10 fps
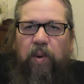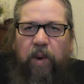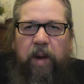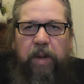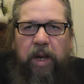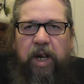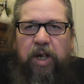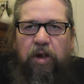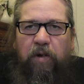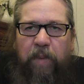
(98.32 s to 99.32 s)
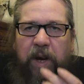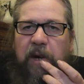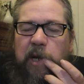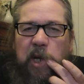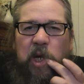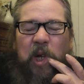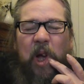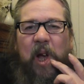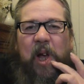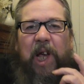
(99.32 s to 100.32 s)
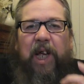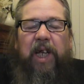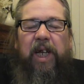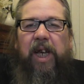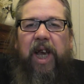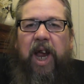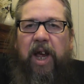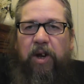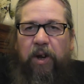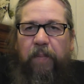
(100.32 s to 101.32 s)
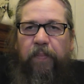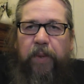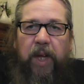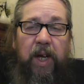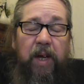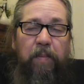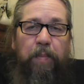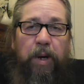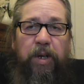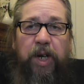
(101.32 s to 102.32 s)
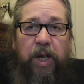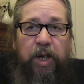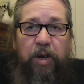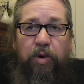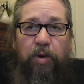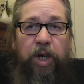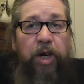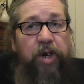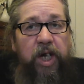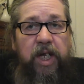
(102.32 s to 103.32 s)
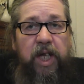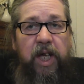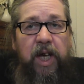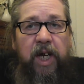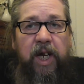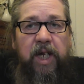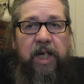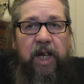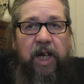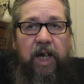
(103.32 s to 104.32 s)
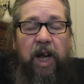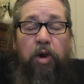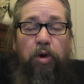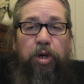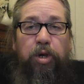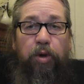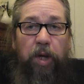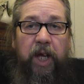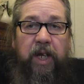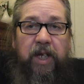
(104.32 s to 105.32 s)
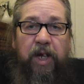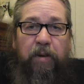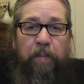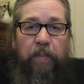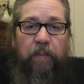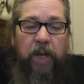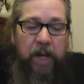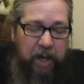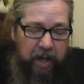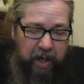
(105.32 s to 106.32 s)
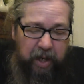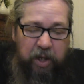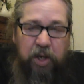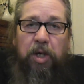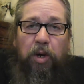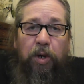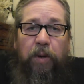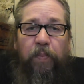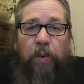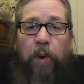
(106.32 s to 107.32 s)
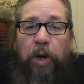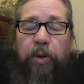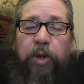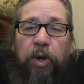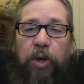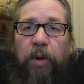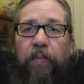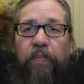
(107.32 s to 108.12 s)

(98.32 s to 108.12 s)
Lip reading: wipe the grease off my hands. Now, Burns actually wrote an address to the haggis, and I know 2 lines of it. So, what I'll do,